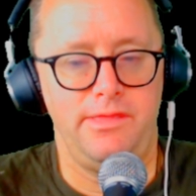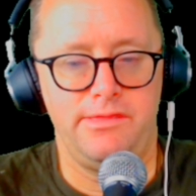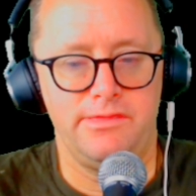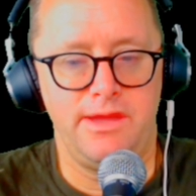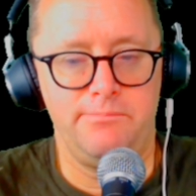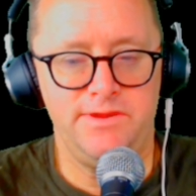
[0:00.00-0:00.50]

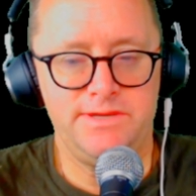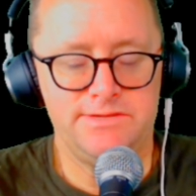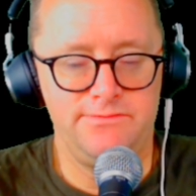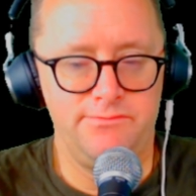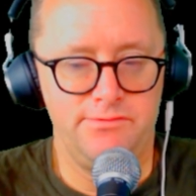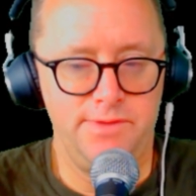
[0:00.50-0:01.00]
that piece
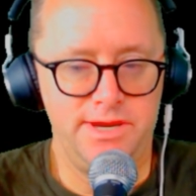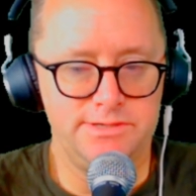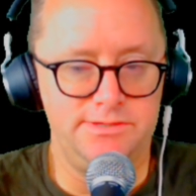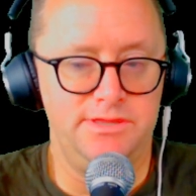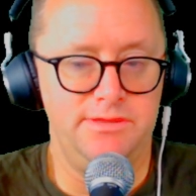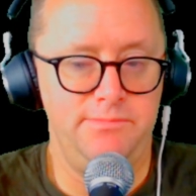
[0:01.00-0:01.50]
of
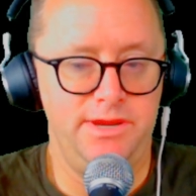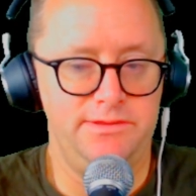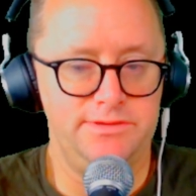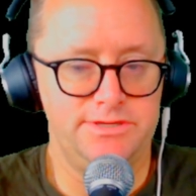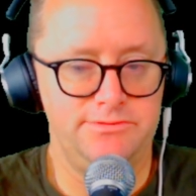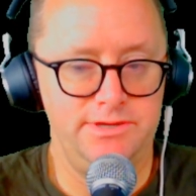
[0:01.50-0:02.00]
information that the man in
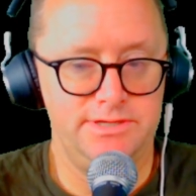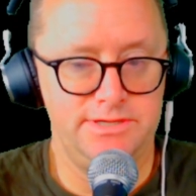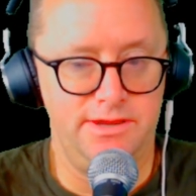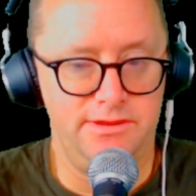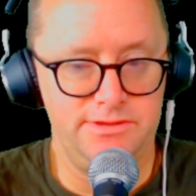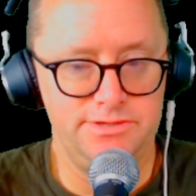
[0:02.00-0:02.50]
the streets
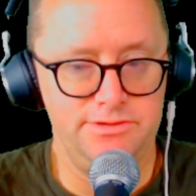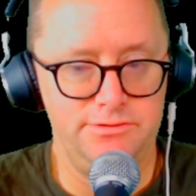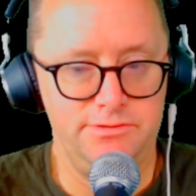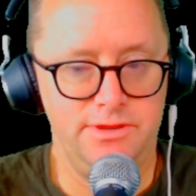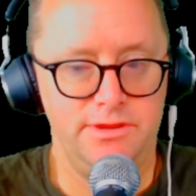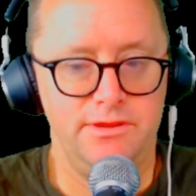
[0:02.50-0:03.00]
tells
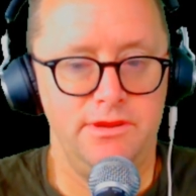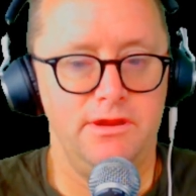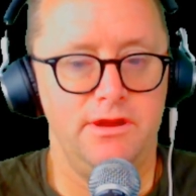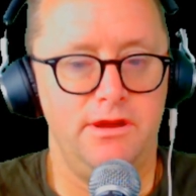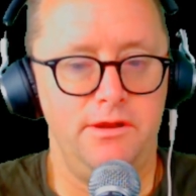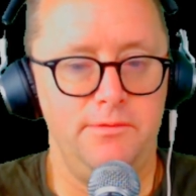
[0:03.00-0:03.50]
you
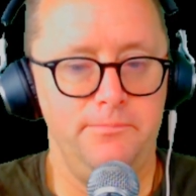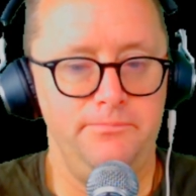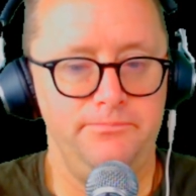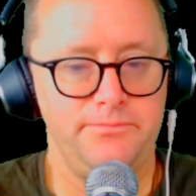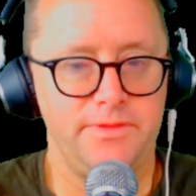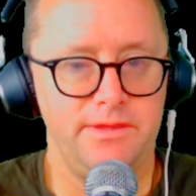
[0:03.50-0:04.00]

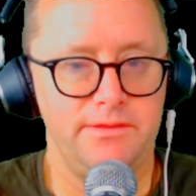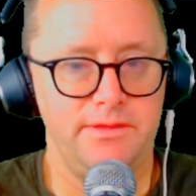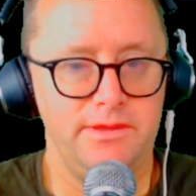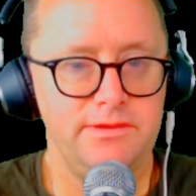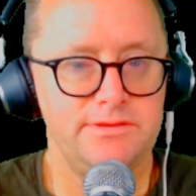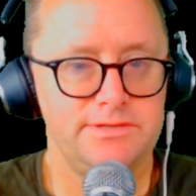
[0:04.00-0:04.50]

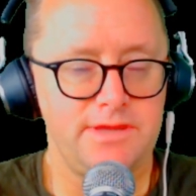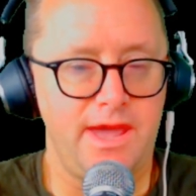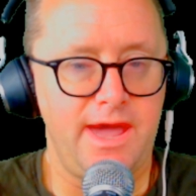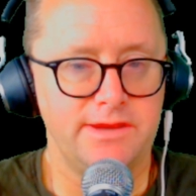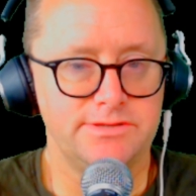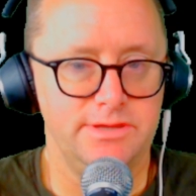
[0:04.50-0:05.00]
is
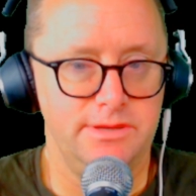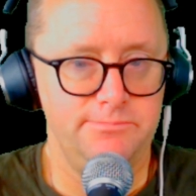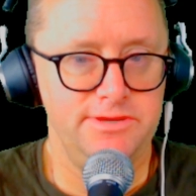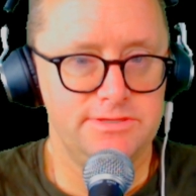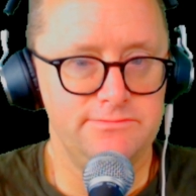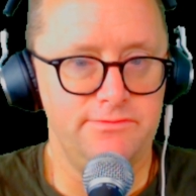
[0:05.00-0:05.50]
actually a
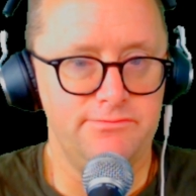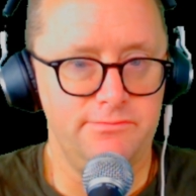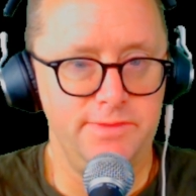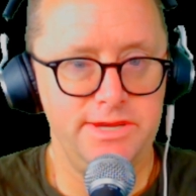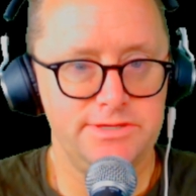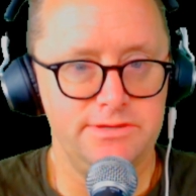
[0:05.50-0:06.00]
piece of
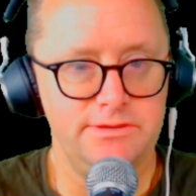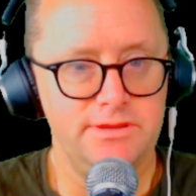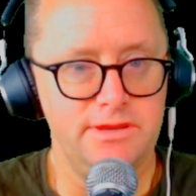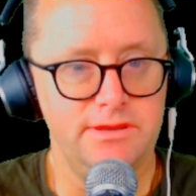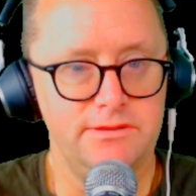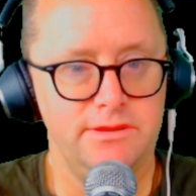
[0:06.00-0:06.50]
information.
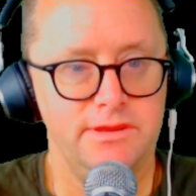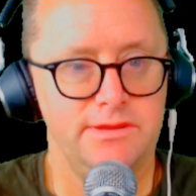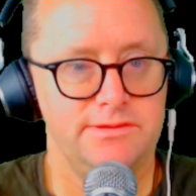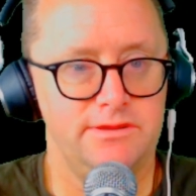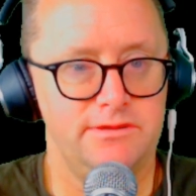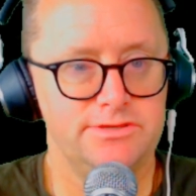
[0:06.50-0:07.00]
It
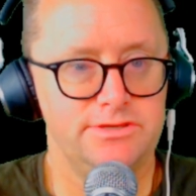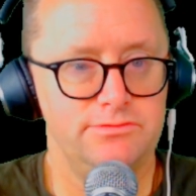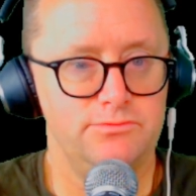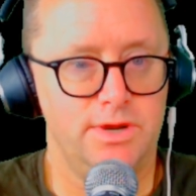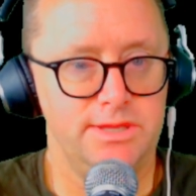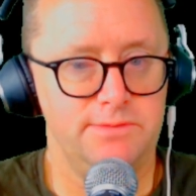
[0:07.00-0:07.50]
tells you
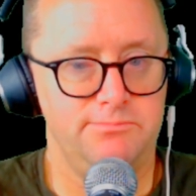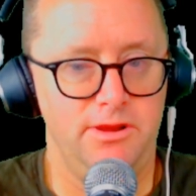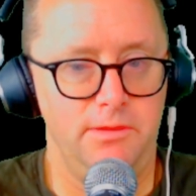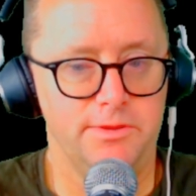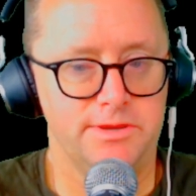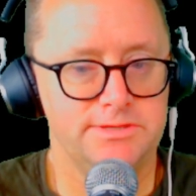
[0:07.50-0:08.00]
what the
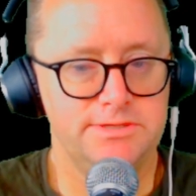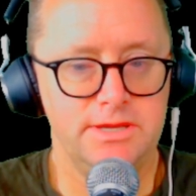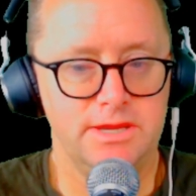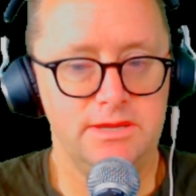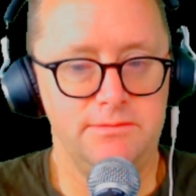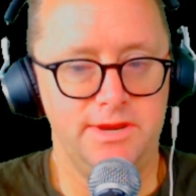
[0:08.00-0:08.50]
public is
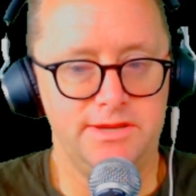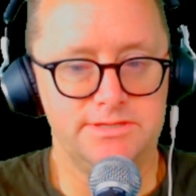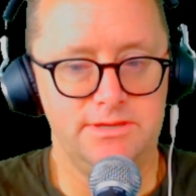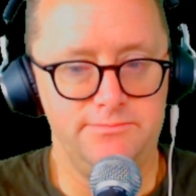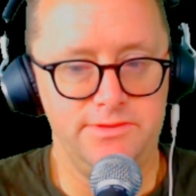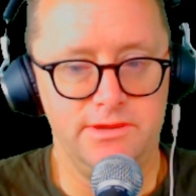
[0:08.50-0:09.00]
thinking about
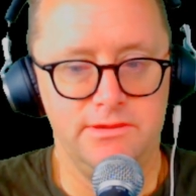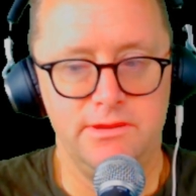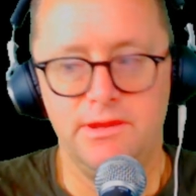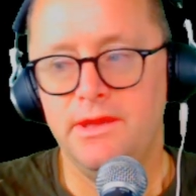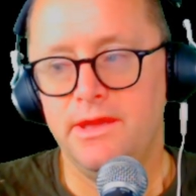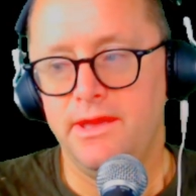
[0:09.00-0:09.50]
something.
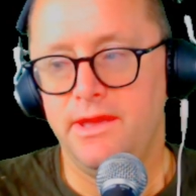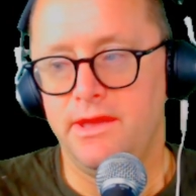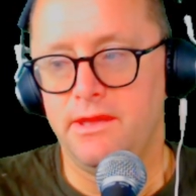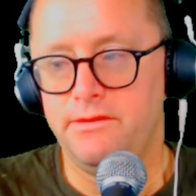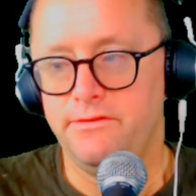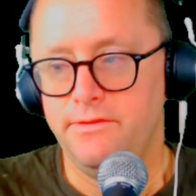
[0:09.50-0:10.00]

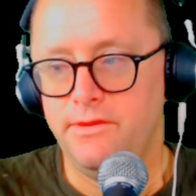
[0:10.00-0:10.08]
And